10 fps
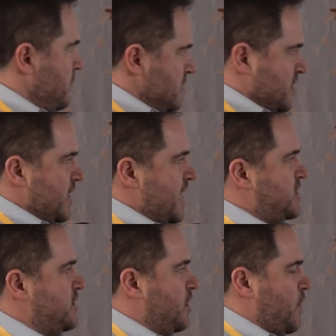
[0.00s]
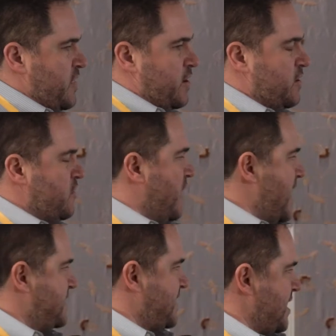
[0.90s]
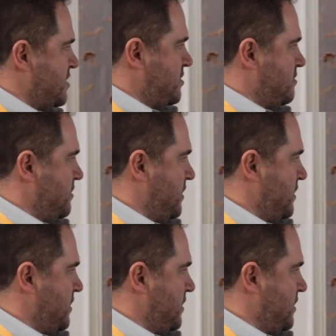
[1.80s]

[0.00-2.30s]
So the next thing you do, whether you're the United States,